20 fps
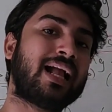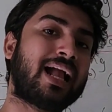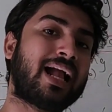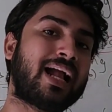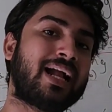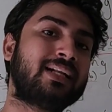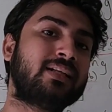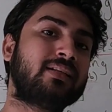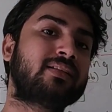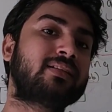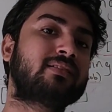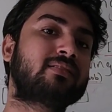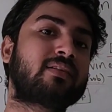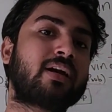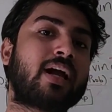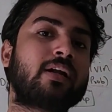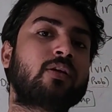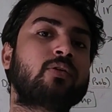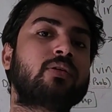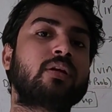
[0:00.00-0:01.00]
and
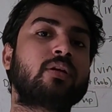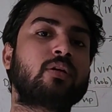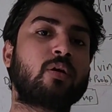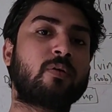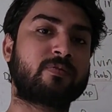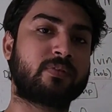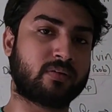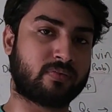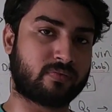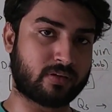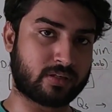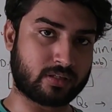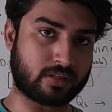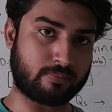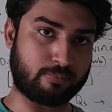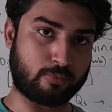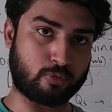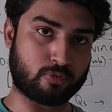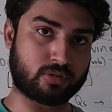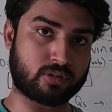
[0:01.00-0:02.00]
try to think of different
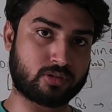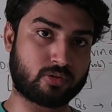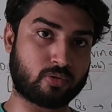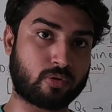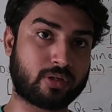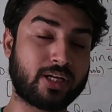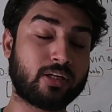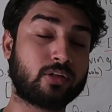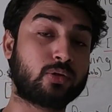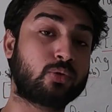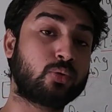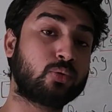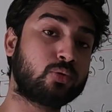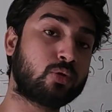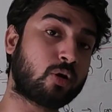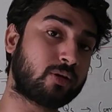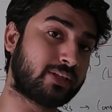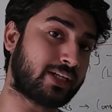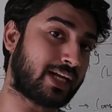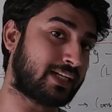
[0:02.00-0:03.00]
approaches. Okay, do
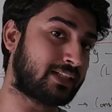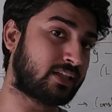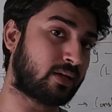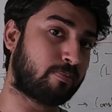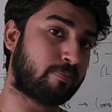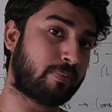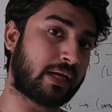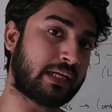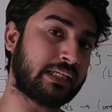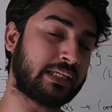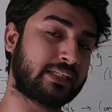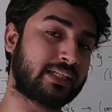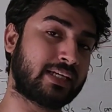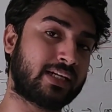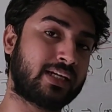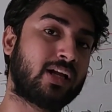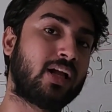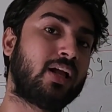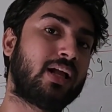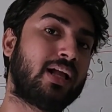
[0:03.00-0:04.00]
not end up
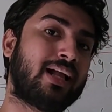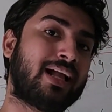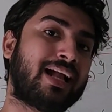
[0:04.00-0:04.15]
panicking.